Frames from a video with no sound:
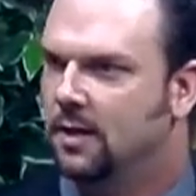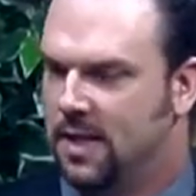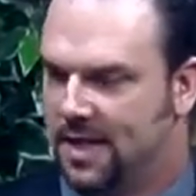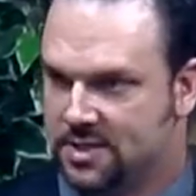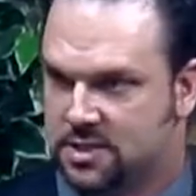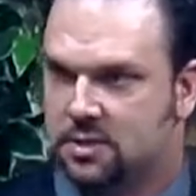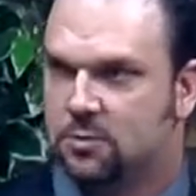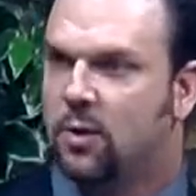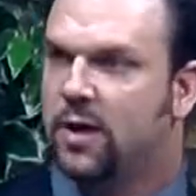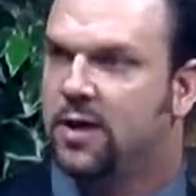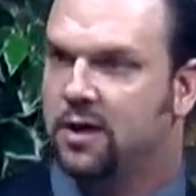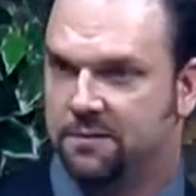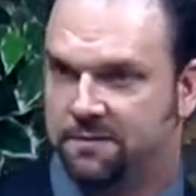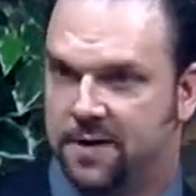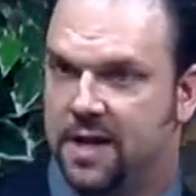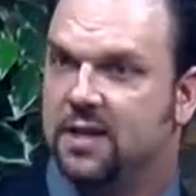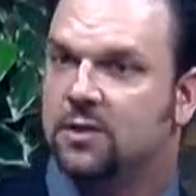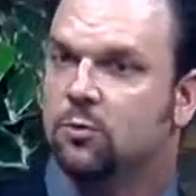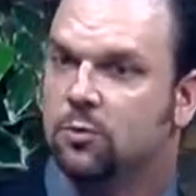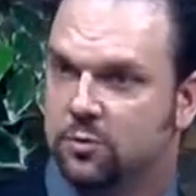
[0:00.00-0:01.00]
That's the way your
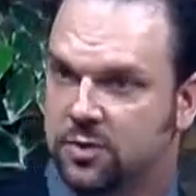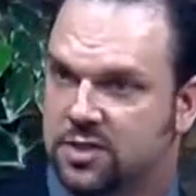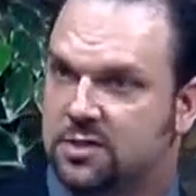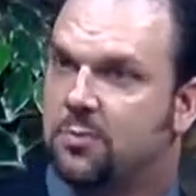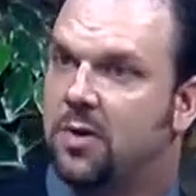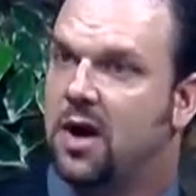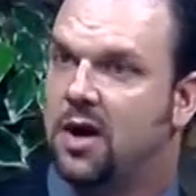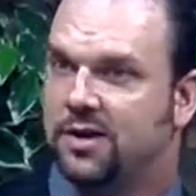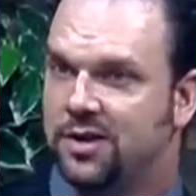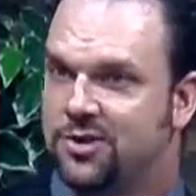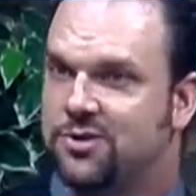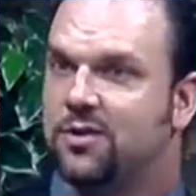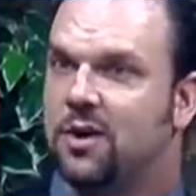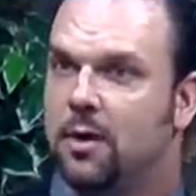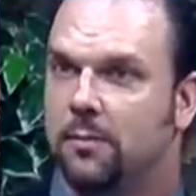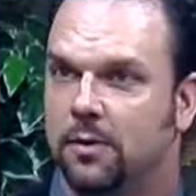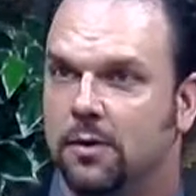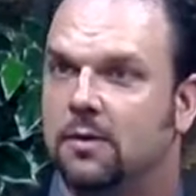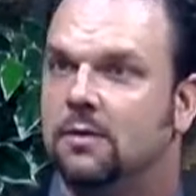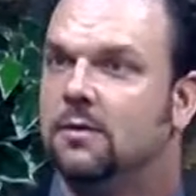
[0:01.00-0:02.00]
faith will respond in
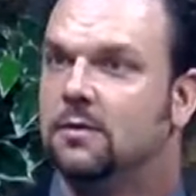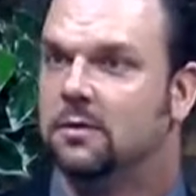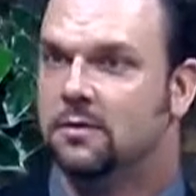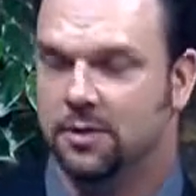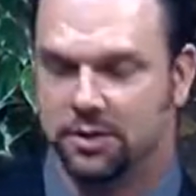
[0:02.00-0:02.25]
trouble.